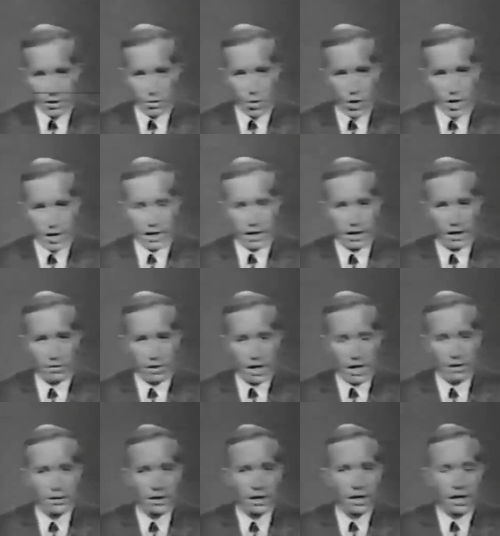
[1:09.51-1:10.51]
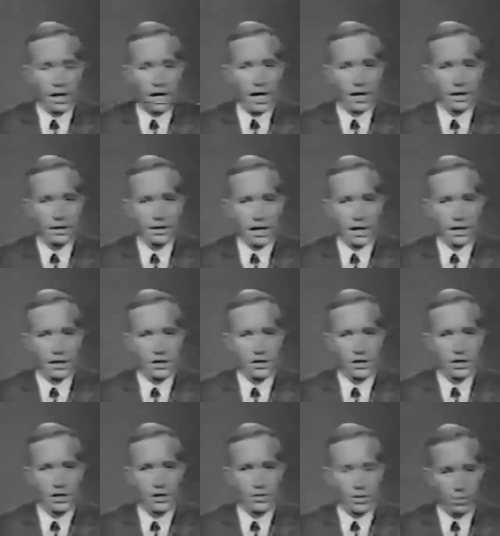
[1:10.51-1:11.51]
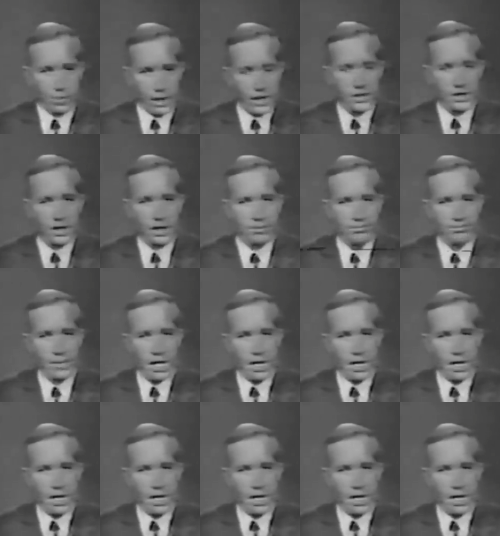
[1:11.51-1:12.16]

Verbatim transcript: Working around the clock, technicians replaced it.